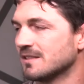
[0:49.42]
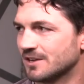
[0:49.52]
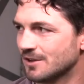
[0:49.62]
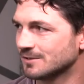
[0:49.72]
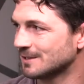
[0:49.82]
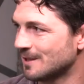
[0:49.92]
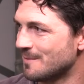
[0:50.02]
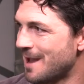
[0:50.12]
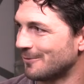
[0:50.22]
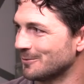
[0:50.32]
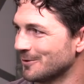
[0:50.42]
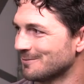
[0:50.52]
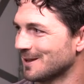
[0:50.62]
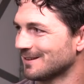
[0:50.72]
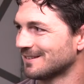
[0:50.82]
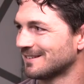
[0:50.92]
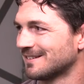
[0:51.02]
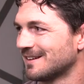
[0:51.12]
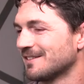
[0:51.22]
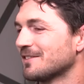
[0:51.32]
That he goes into the mat room with
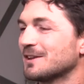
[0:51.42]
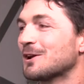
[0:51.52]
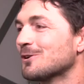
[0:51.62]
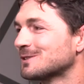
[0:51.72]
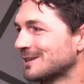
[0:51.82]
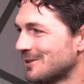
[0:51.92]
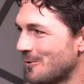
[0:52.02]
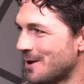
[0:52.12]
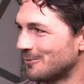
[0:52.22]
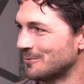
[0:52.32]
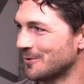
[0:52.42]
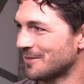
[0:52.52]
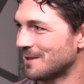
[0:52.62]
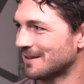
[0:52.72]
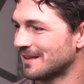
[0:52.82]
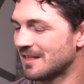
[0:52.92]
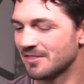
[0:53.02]
me. That he goes into the weight room with me.